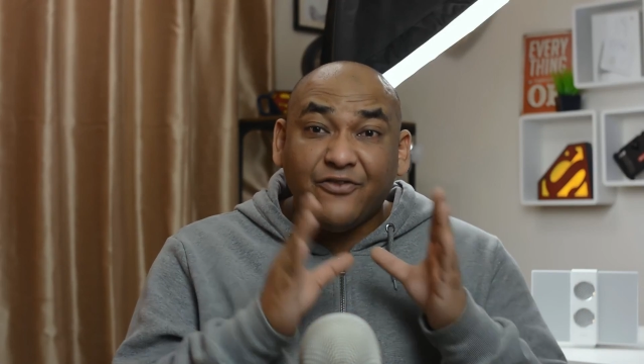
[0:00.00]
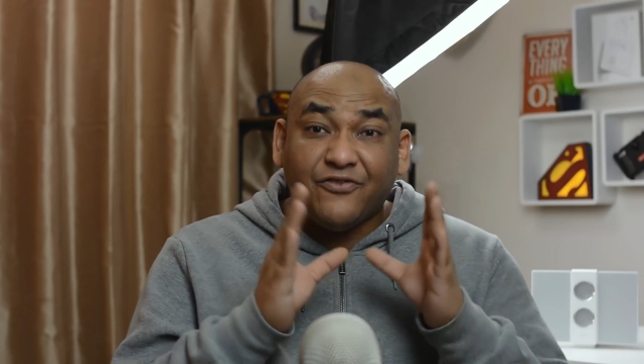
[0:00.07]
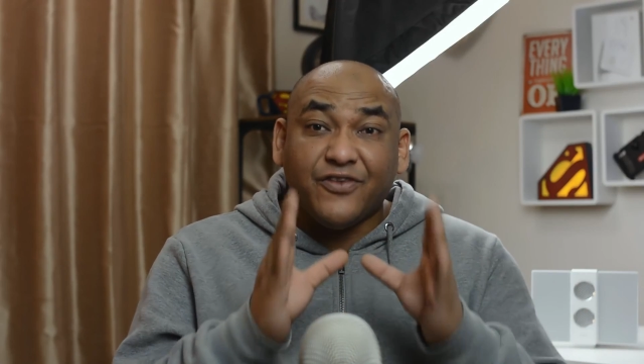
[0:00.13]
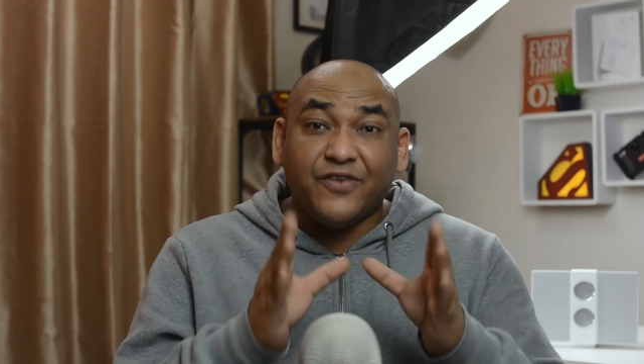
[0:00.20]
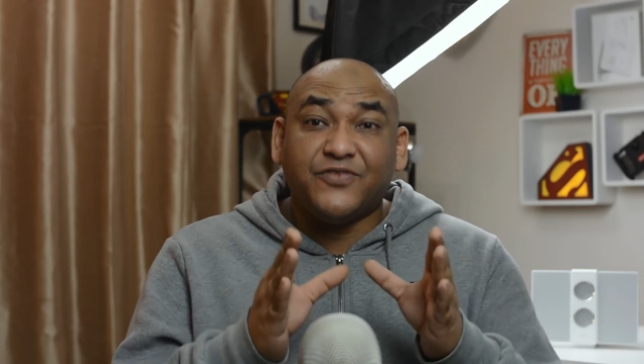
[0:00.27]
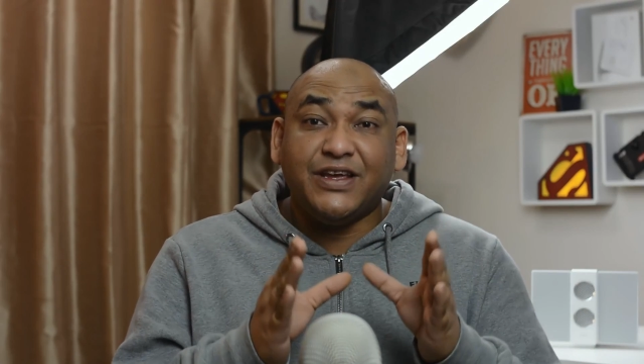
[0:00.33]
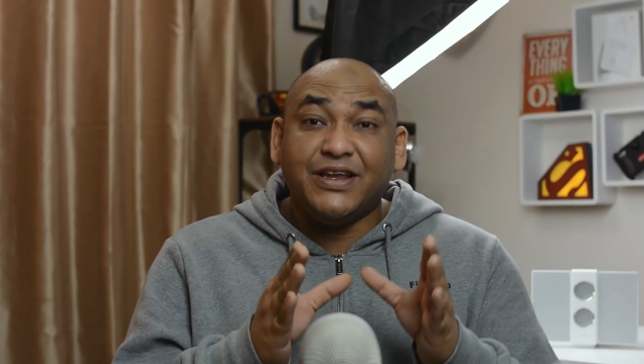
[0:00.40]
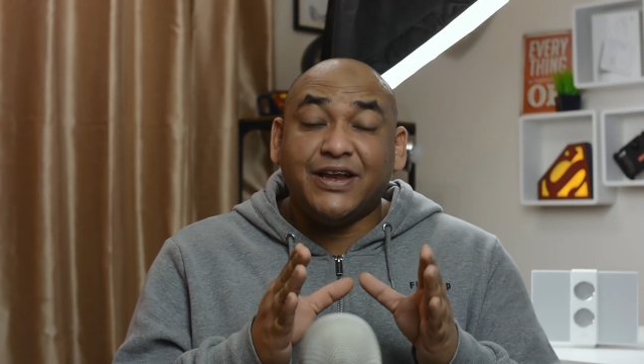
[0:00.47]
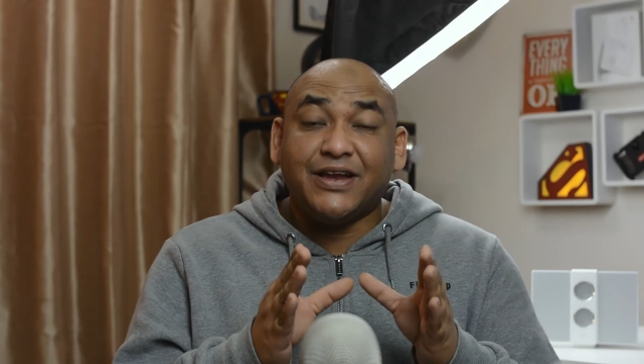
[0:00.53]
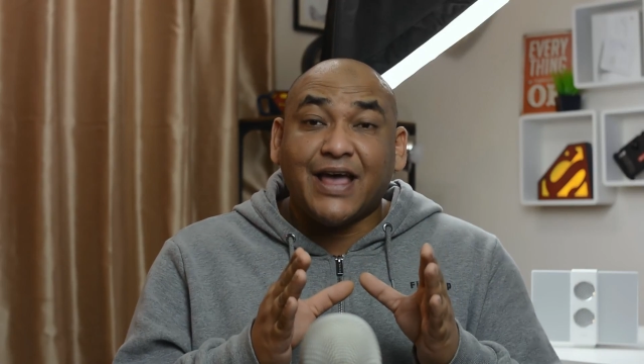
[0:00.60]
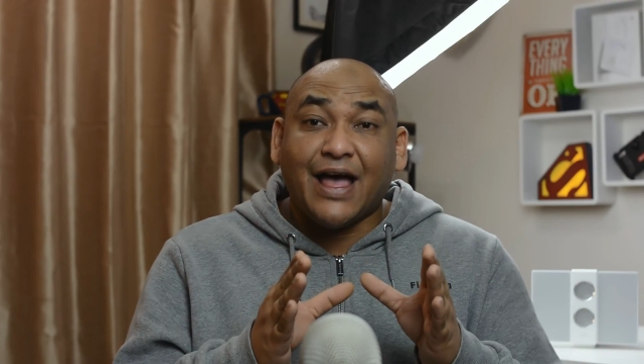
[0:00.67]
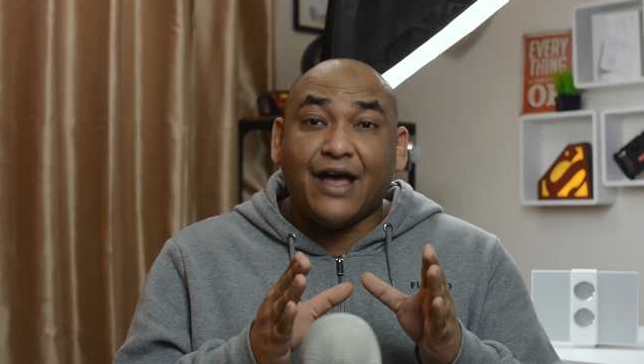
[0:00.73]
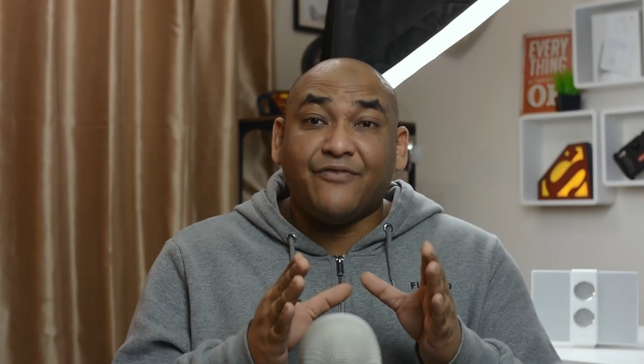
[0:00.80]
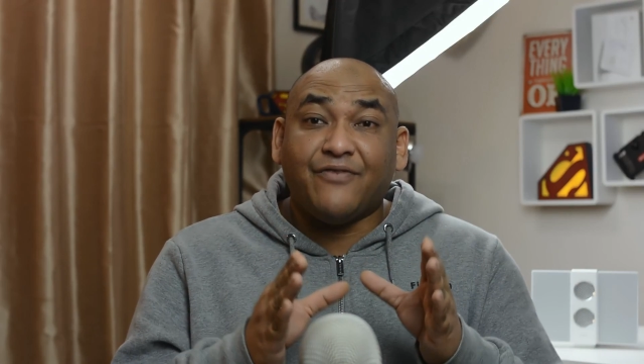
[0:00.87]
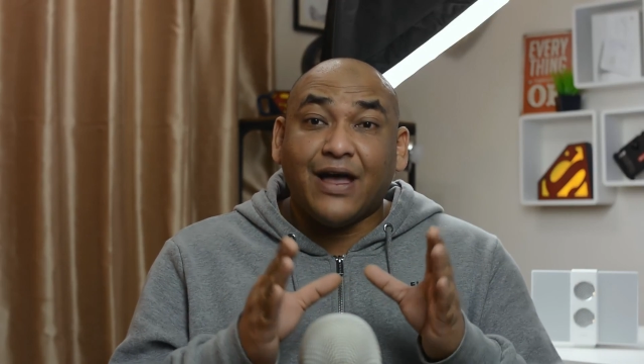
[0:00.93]

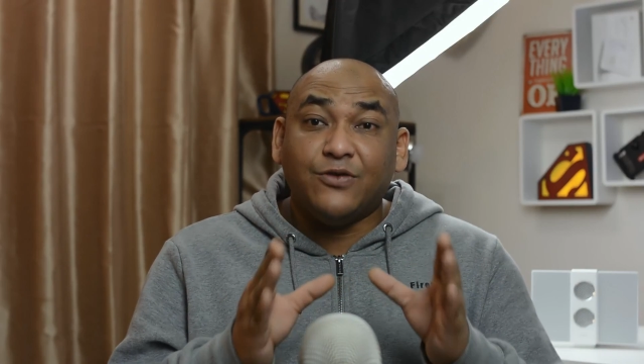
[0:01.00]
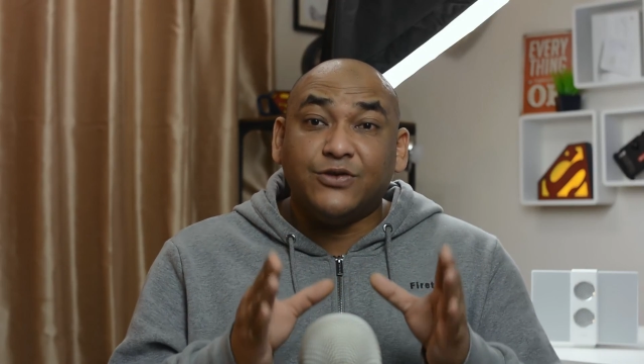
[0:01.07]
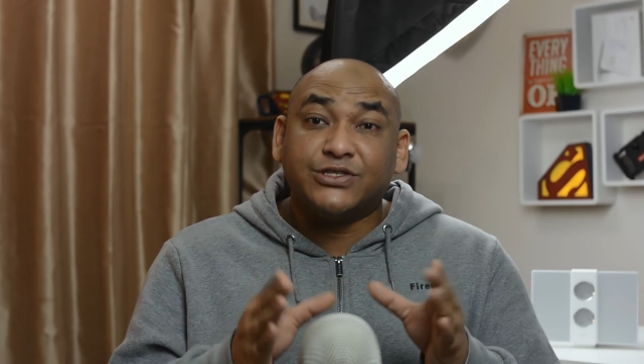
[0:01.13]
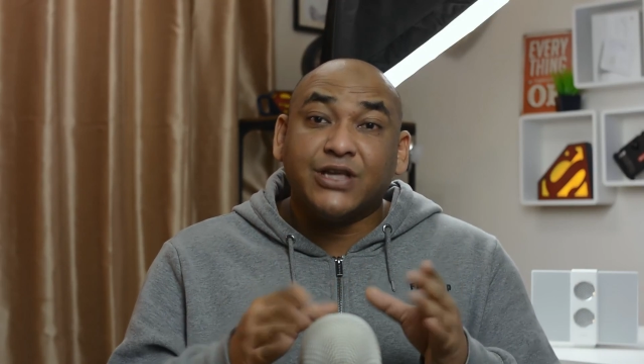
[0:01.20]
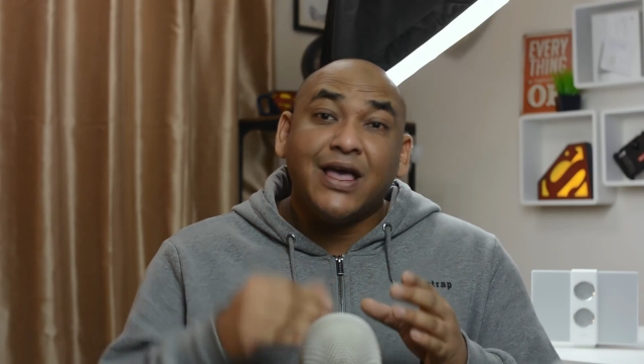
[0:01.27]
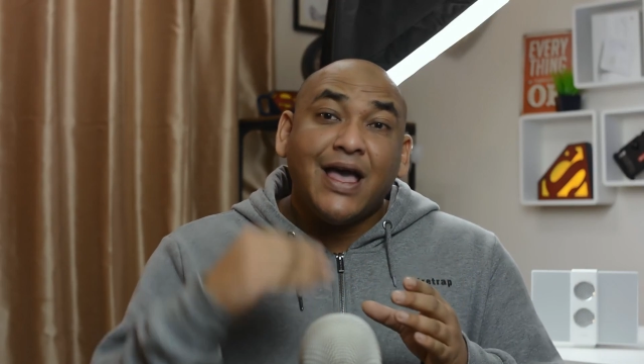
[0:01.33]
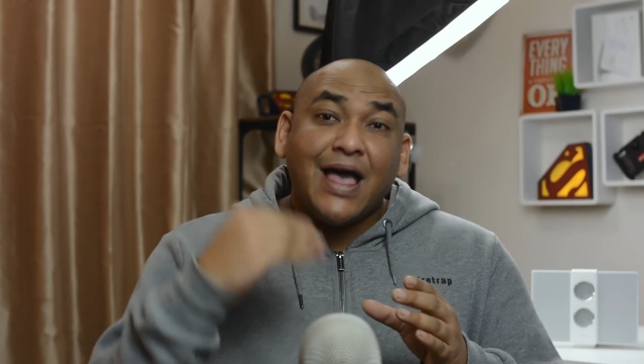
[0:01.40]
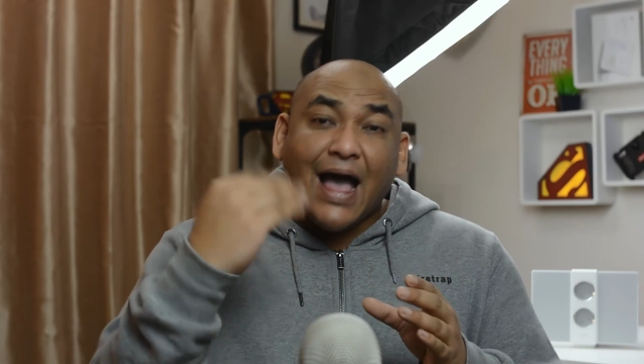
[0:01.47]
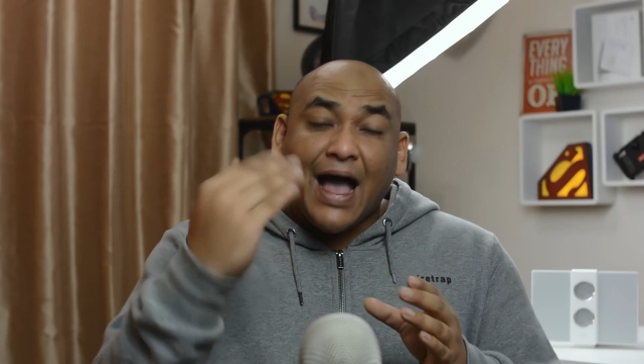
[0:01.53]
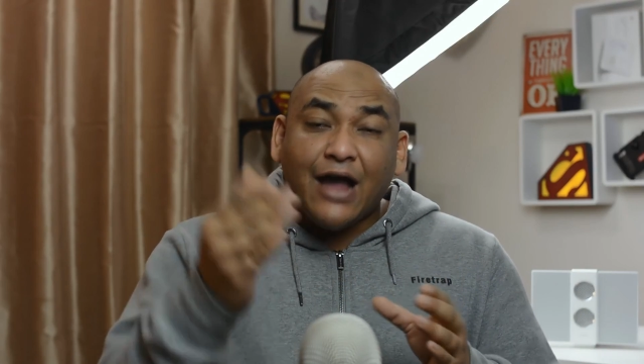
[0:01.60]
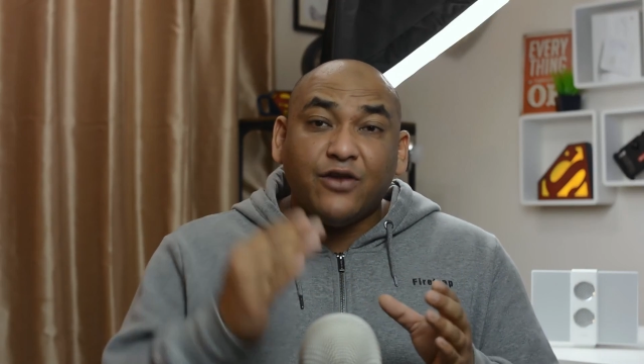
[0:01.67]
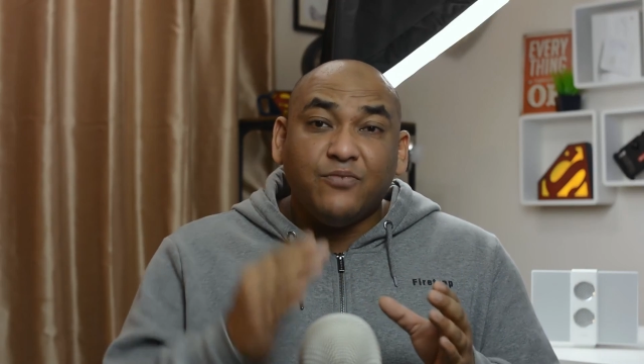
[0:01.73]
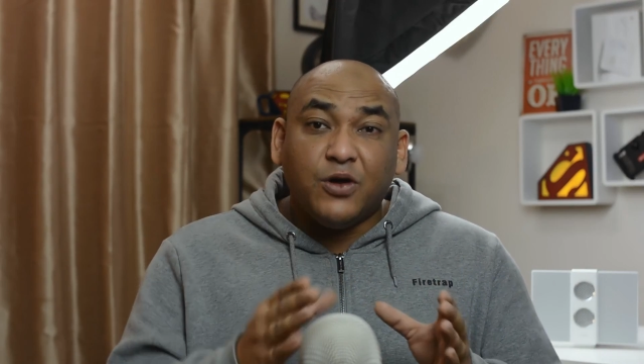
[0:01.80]
15.5 hours out of